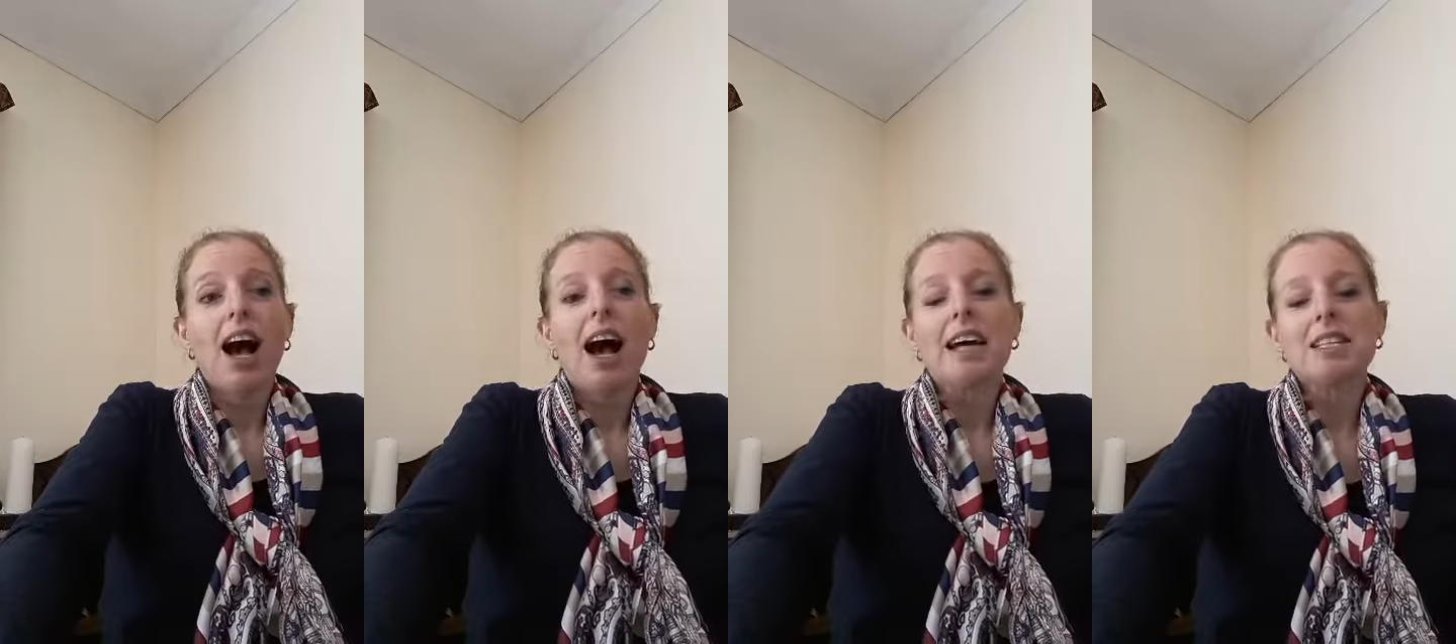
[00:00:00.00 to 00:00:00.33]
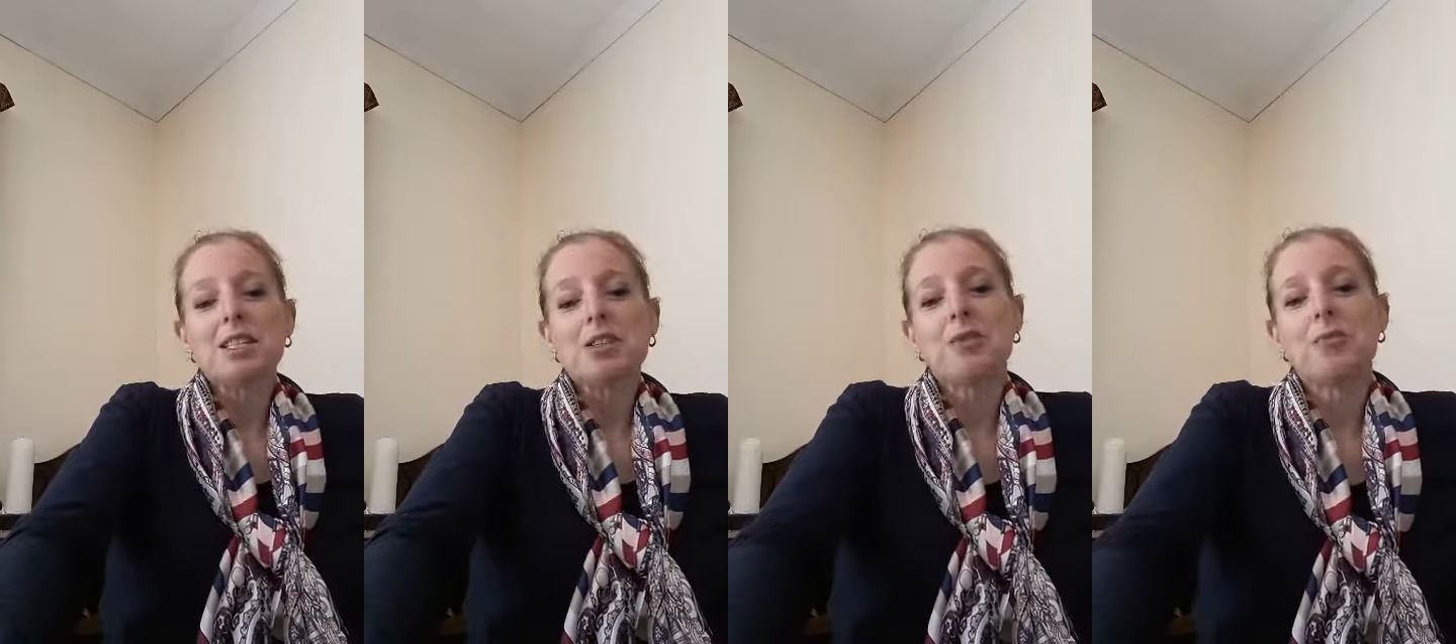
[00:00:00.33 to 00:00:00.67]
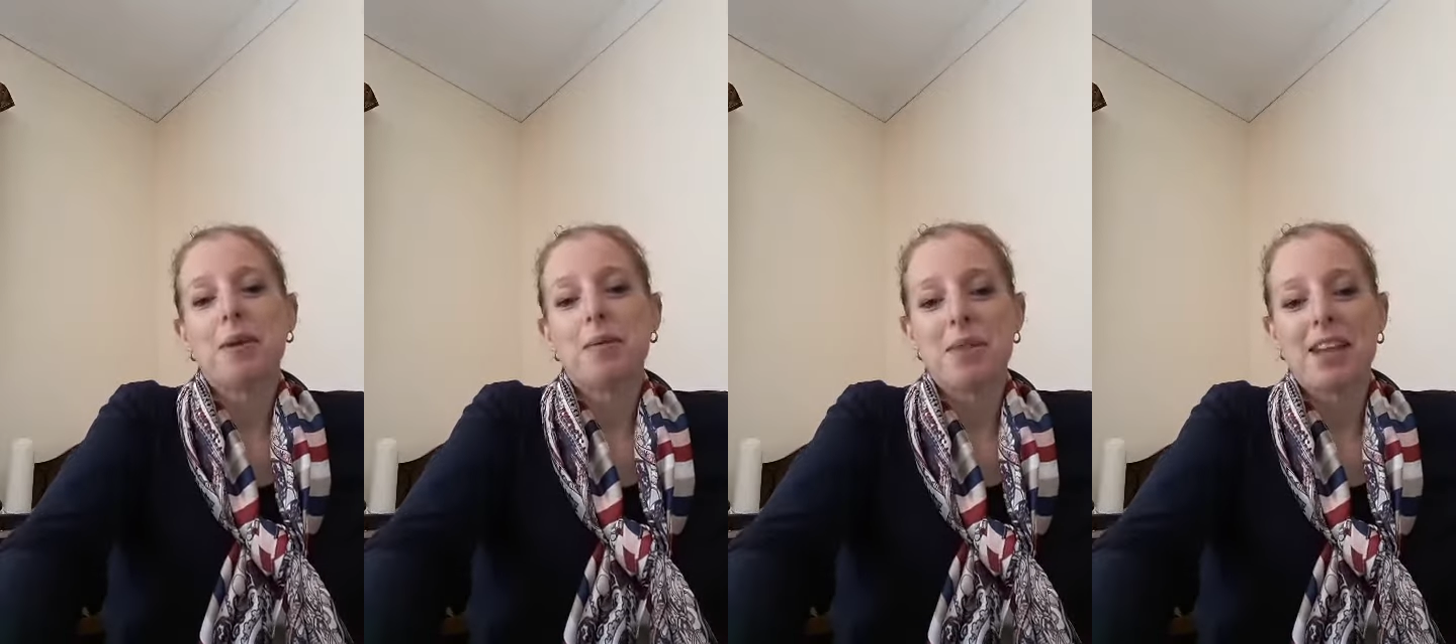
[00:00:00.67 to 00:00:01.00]
I still
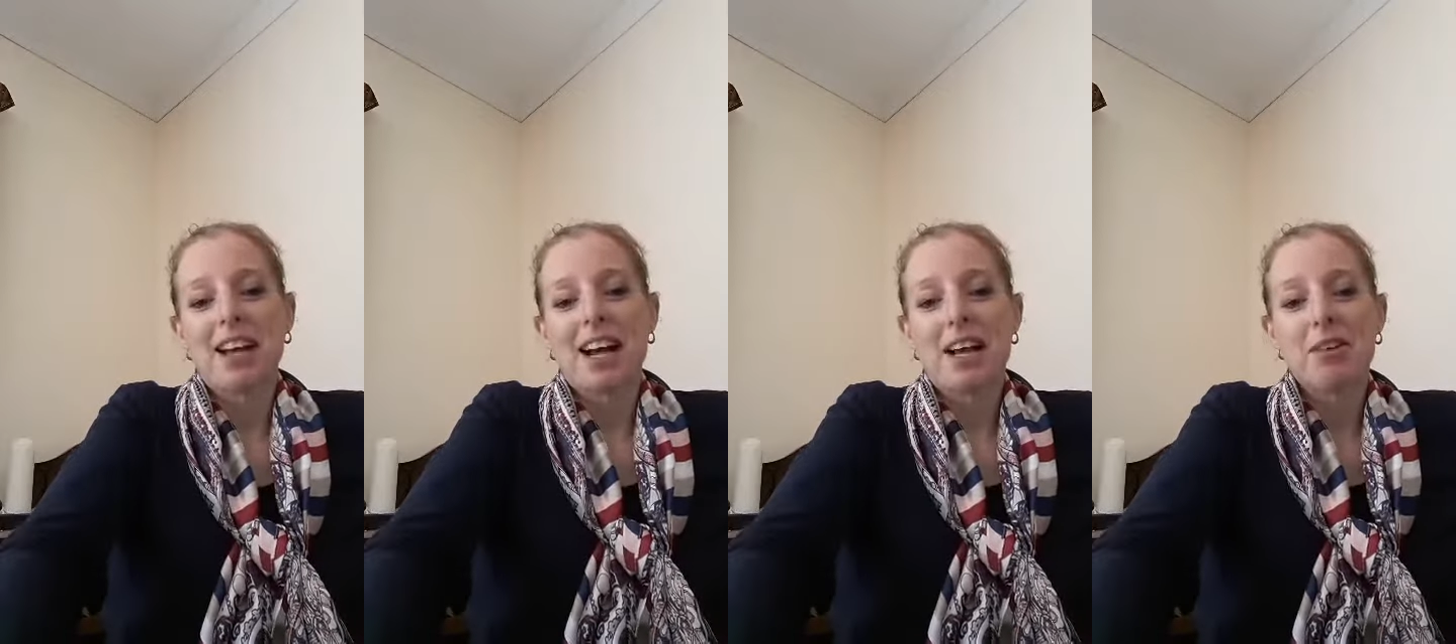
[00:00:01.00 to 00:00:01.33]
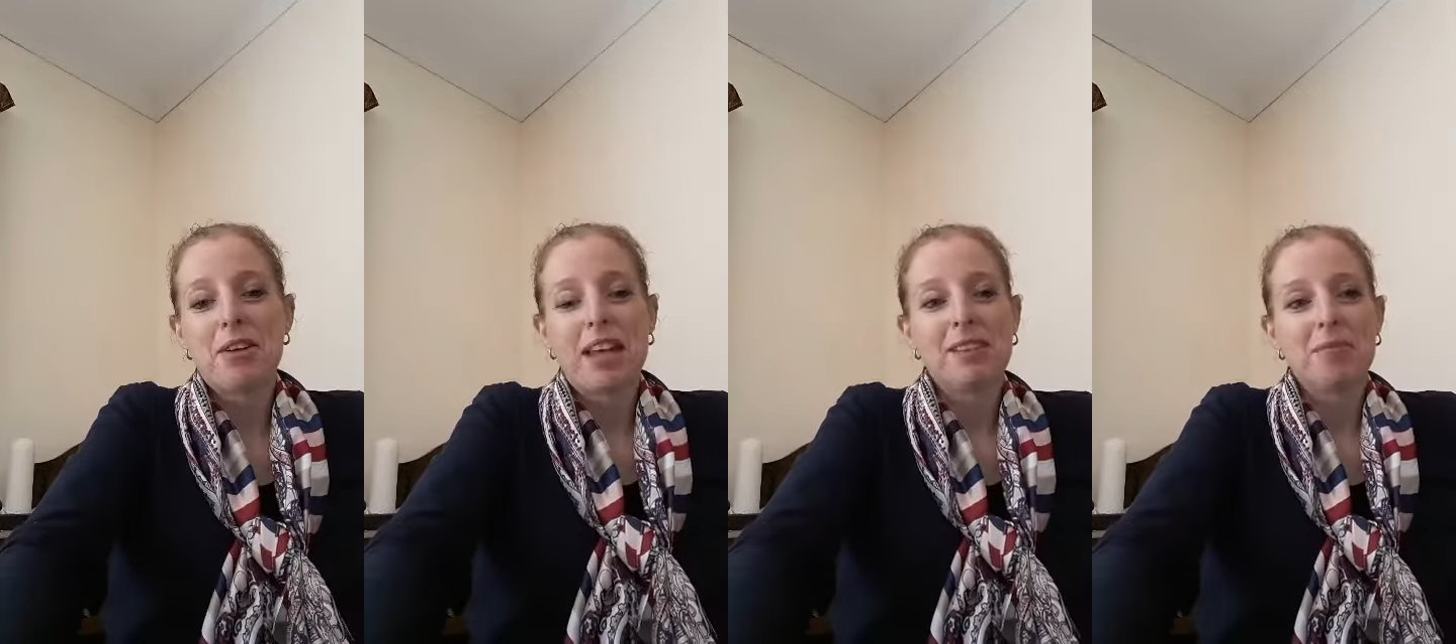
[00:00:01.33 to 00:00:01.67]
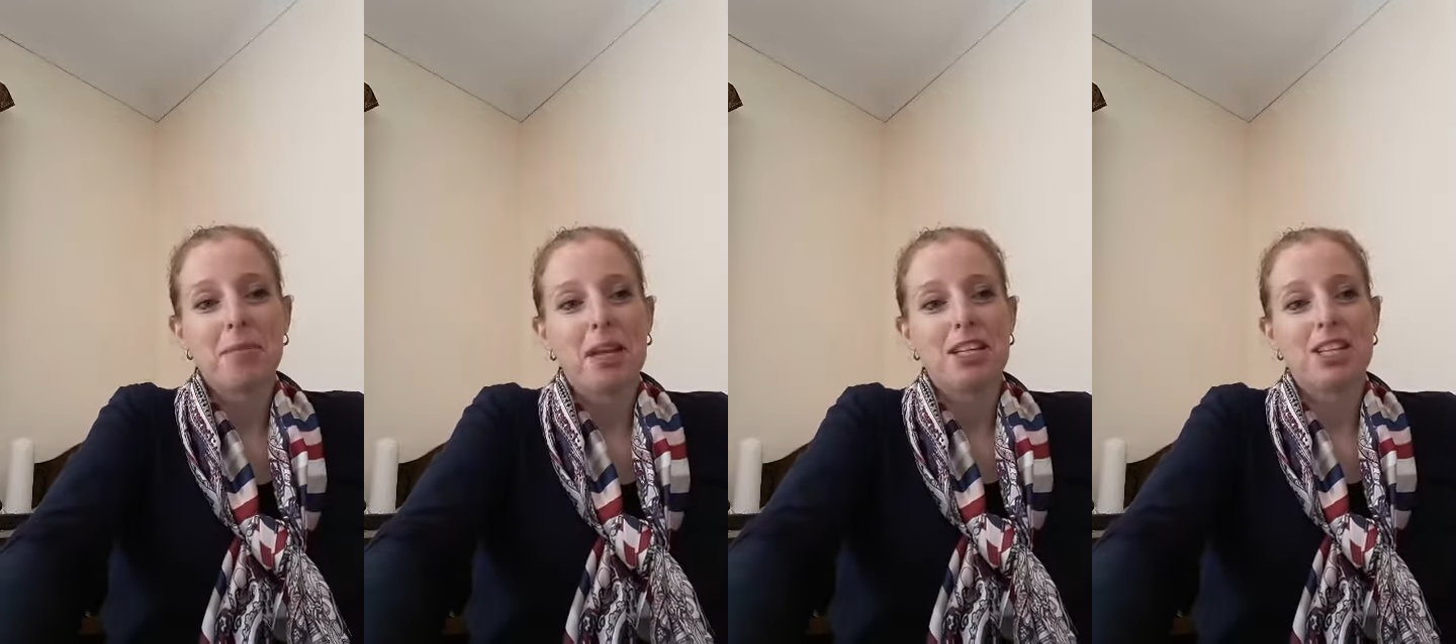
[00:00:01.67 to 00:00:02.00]
remember the colouring
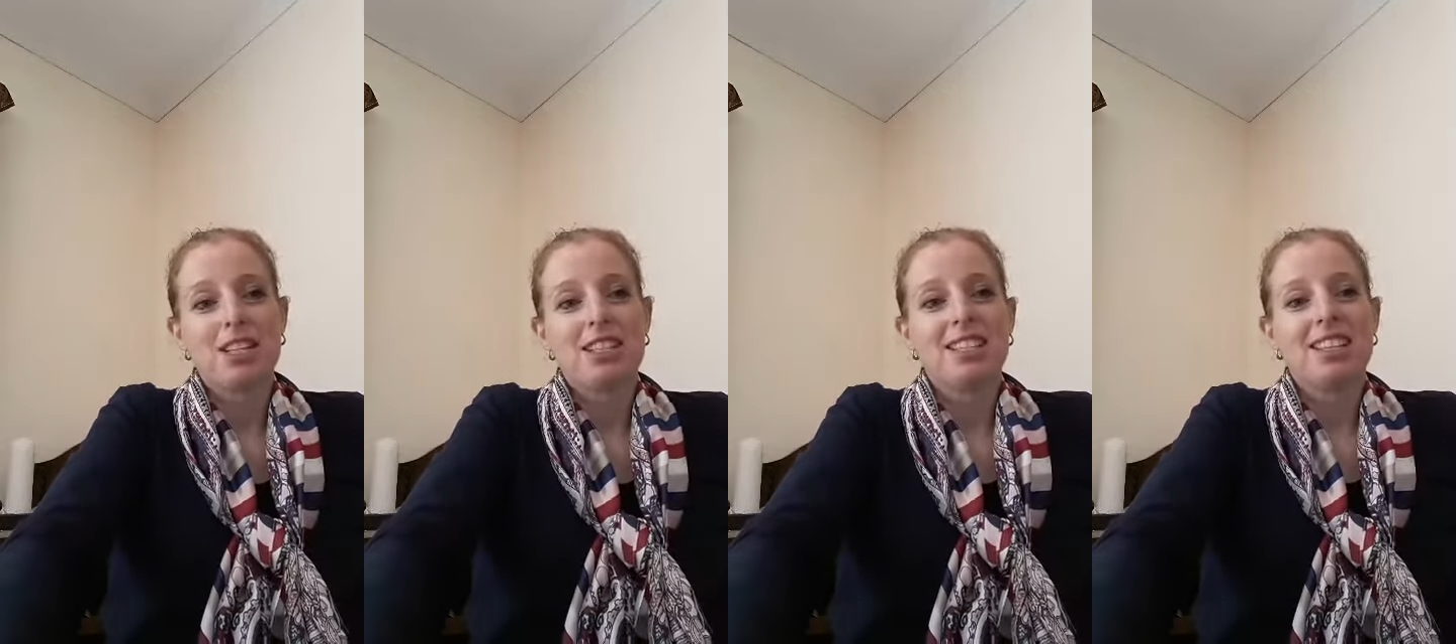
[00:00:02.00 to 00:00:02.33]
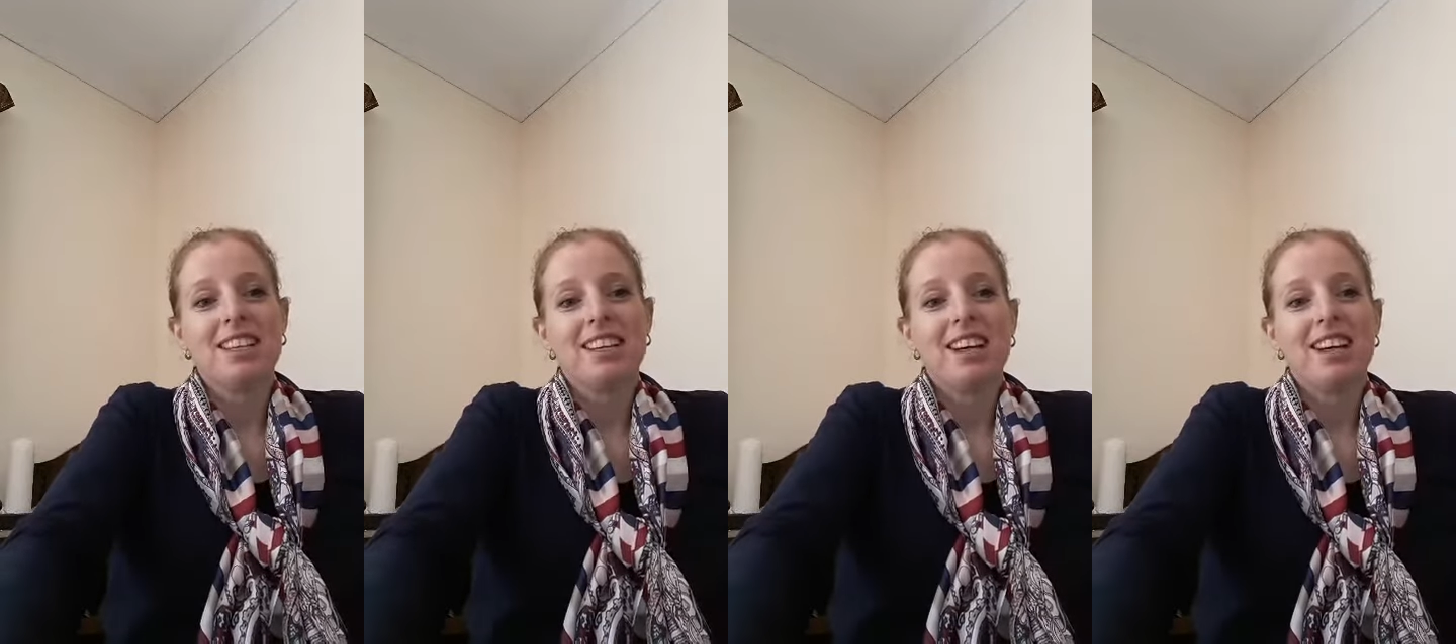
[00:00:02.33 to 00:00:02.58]
pictures